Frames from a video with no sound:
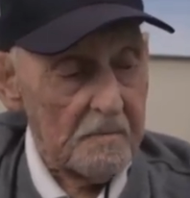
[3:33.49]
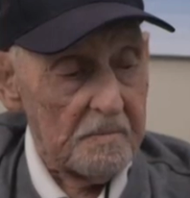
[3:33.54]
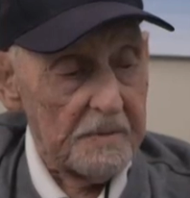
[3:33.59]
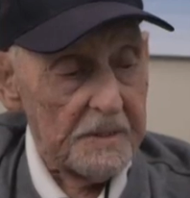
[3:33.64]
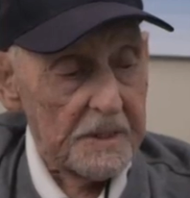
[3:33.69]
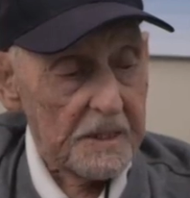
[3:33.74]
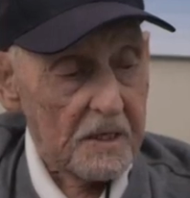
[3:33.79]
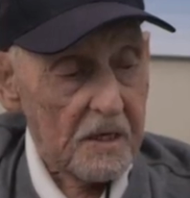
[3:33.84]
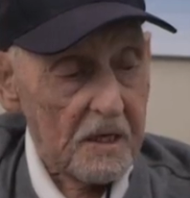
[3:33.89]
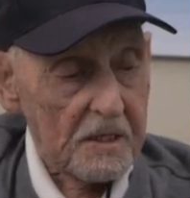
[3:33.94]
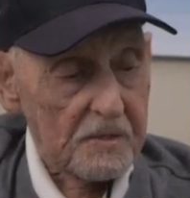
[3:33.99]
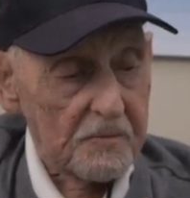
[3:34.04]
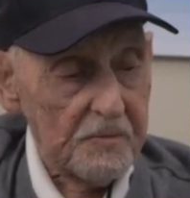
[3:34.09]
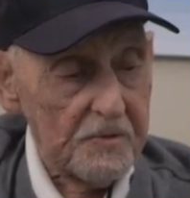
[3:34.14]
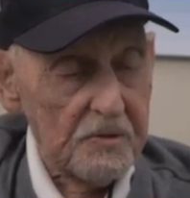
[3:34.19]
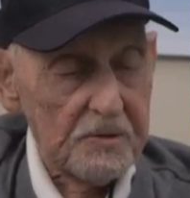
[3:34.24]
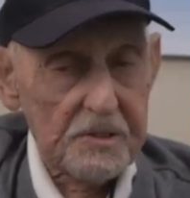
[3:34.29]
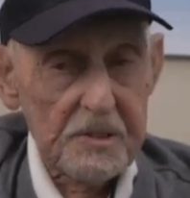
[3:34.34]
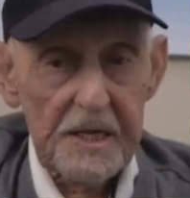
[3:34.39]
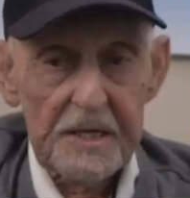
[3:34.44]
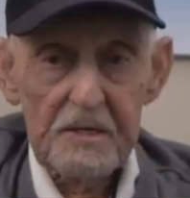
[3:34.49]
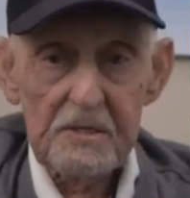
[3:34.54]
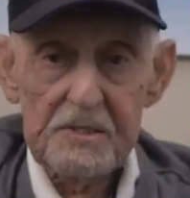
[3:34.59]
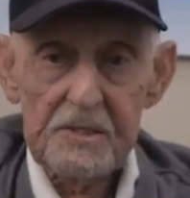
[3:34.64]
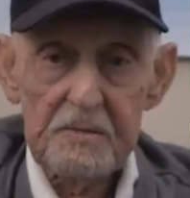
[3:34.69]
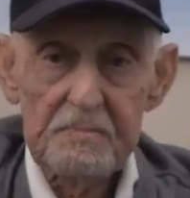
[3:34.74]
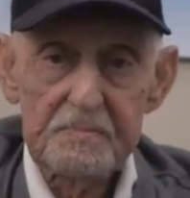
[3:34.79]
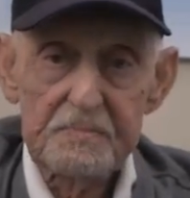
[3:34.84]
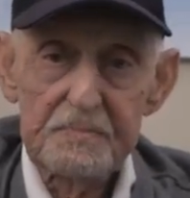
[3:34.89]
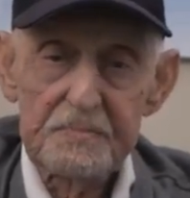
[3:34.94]
because we used to, they used
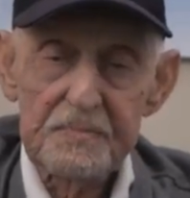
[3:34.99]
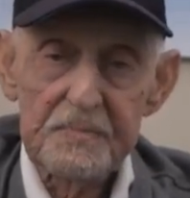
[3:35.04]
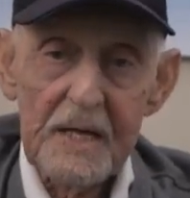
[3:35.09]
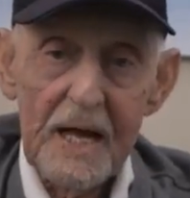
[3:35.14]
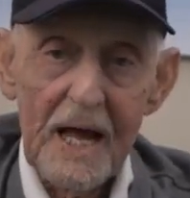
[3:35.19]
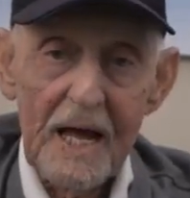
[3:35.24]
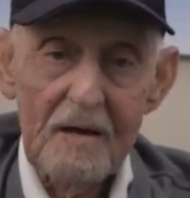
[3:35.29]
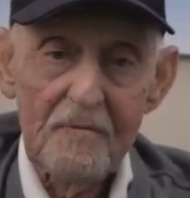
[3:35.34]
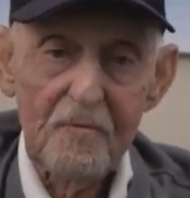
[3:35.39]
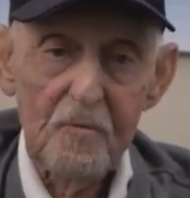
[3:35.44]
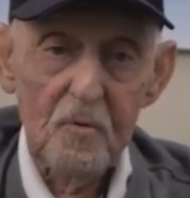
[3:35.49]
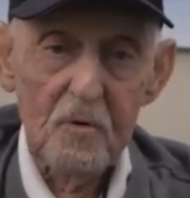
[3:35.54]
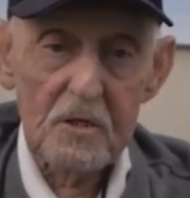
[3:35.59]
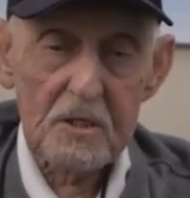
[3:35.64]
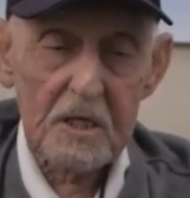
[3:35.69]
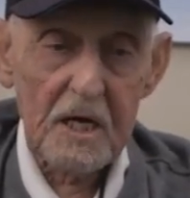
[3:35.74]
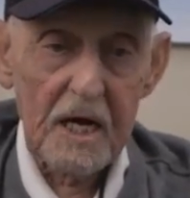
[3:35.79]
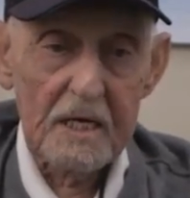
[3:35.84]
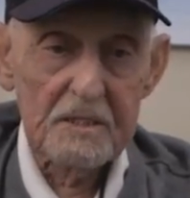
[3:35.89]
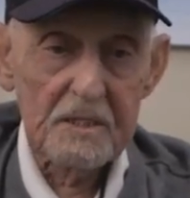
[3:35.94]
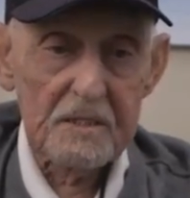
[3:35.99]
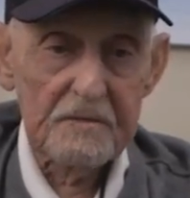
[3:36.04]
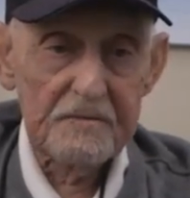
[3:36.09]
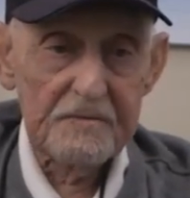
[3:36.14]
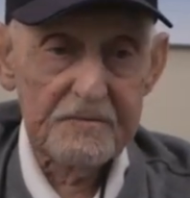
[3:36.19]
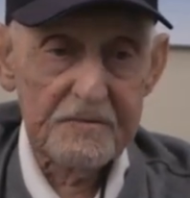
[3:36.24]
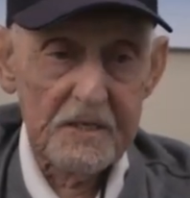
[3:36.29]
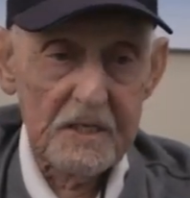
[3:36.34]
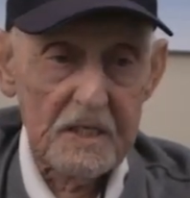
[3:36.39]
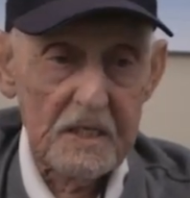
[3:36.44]
to have all kinds
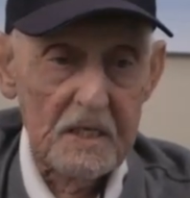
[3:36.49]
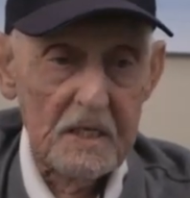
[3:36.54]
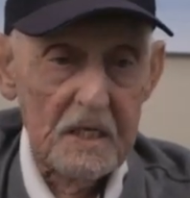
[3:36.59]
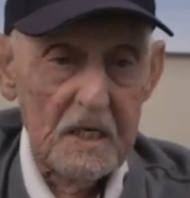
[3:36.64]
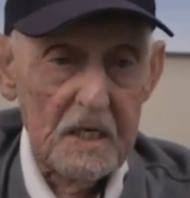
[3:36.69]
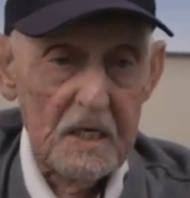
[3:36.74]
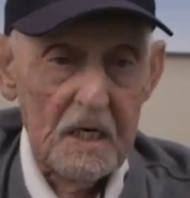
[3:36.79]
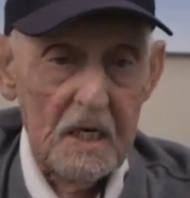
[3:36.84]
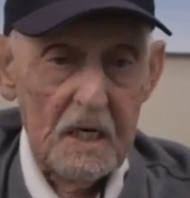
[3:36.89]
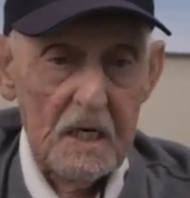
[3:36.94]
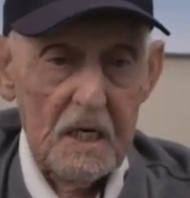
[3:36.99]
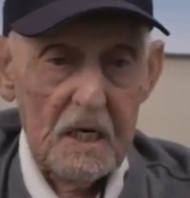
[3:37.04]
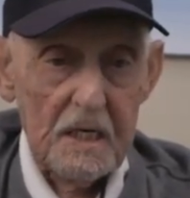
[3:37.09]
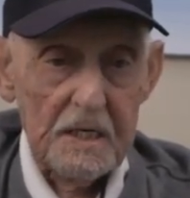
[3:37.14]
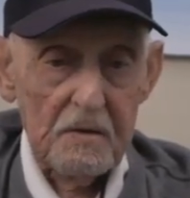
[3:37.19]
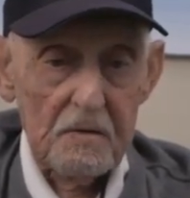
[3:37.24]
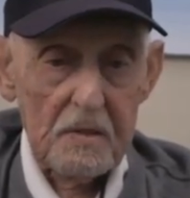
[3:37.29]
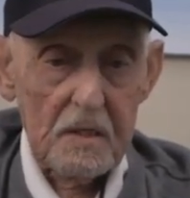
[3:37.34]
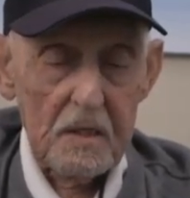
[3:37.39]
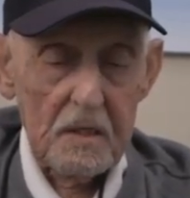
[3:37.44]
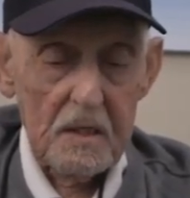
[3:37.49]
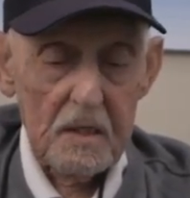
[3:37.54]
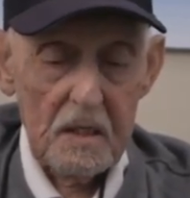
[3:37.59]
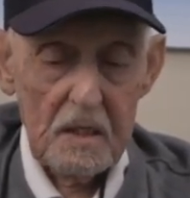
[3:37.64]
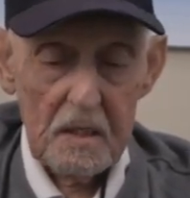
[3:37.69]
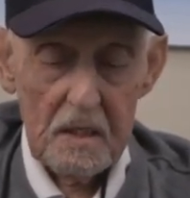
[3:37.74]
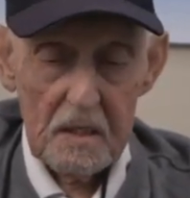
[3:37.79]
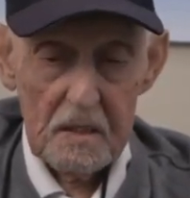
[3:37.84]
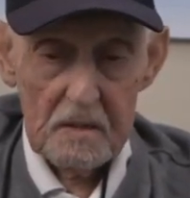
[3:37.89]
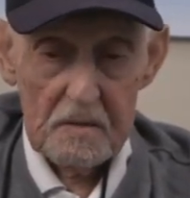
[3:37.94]
of, uh,
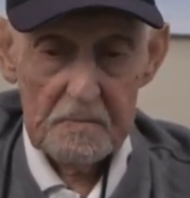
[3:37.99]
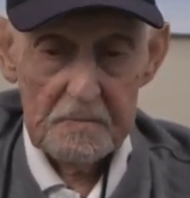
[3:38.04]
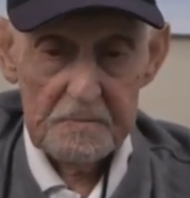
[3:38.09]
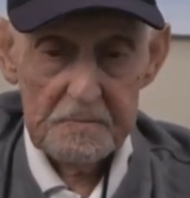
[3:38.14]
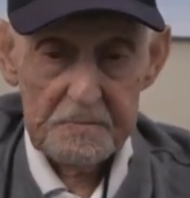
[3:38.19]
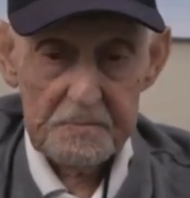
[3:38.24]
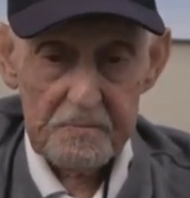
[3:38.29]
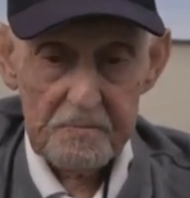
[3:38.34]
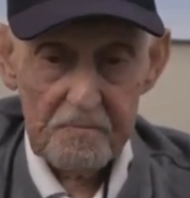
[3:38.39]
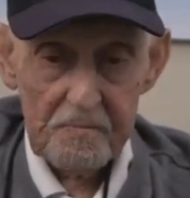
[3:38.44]
uh, um,